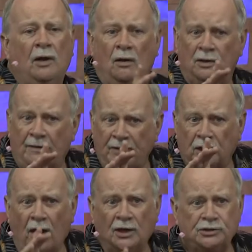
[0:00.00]
Let me
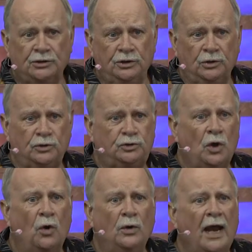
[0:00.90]
caution you
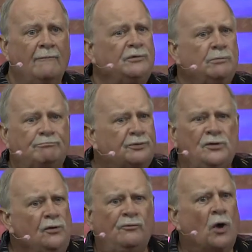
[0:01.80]
don't have to
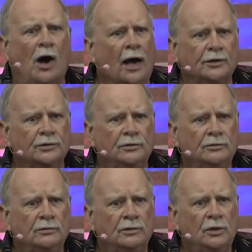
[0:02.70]
prove God.
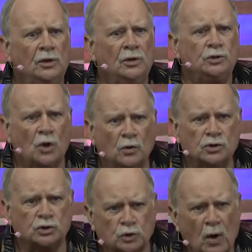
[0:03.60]
Don't
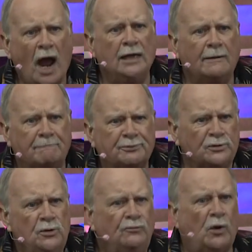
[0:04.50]
try to
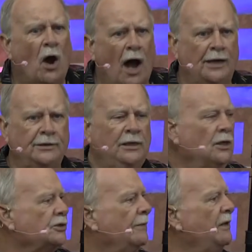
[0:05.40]
prove God.
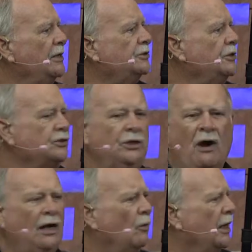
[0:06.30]
Somebody says, You know,
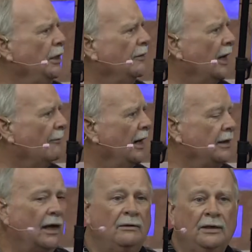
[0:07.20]
I don't want to hear that right
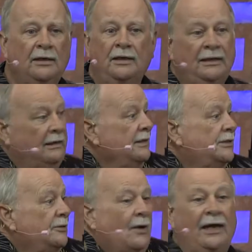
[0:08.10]
now.
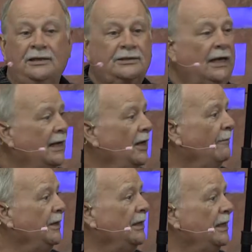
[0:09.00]
Says, well, I just can't
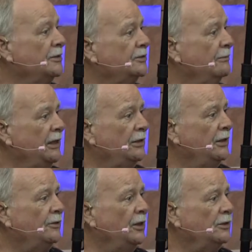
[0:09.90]
help it. He does so many
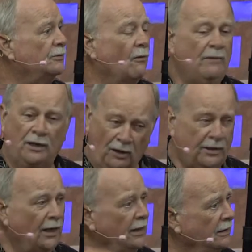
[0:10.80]
good things for me.
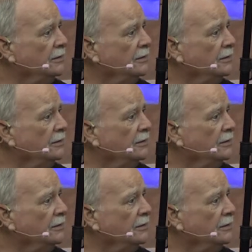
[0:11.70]
Okay.